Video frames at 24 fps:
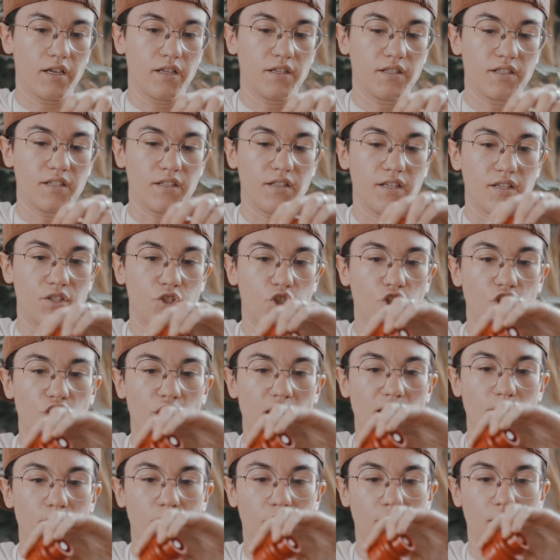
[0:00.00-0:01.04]
into this
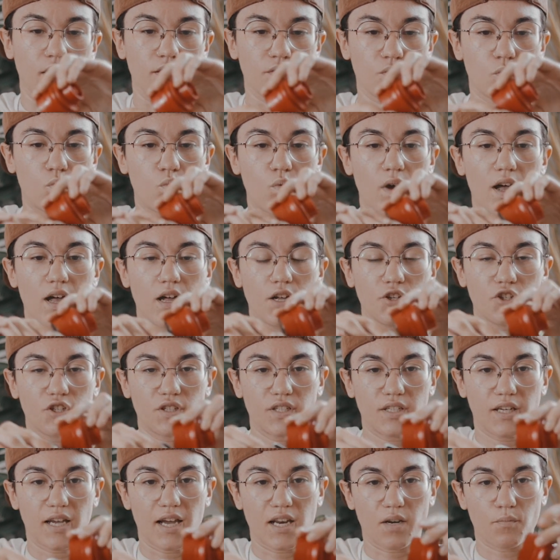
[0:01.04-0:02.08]
chamber as well,
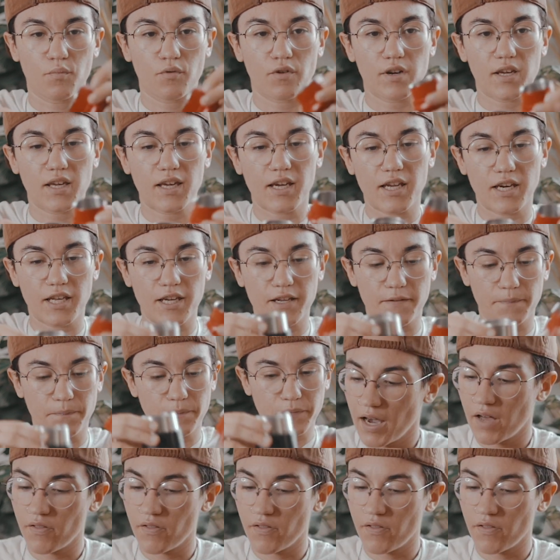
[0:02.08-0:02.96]
just to kind of preheat it.